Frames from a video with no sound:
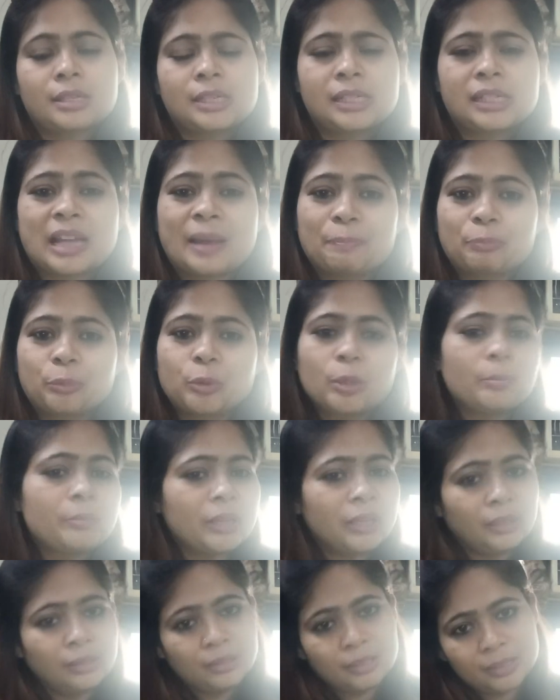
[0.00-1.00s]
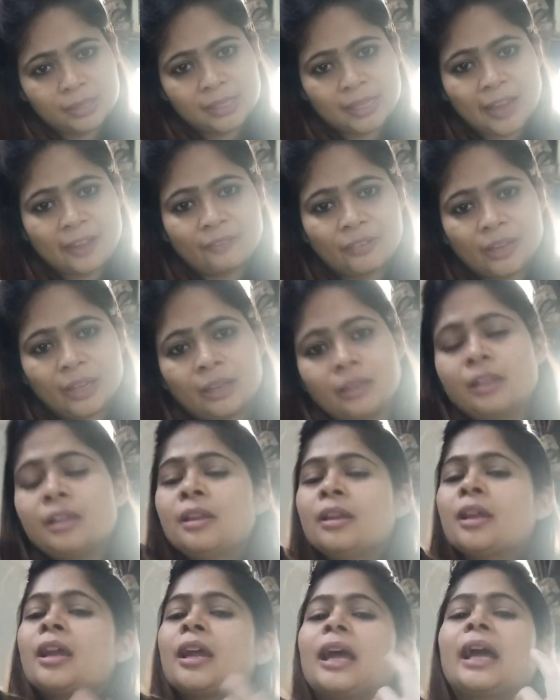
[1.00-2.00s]
Sapt means 7,
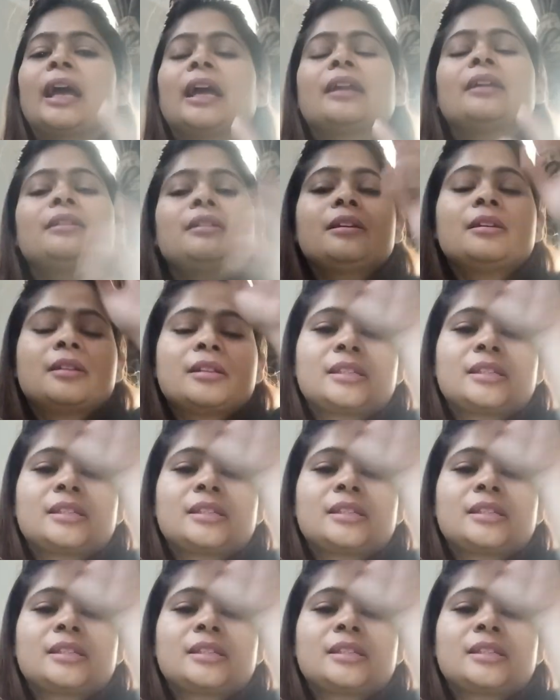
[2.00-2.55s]
and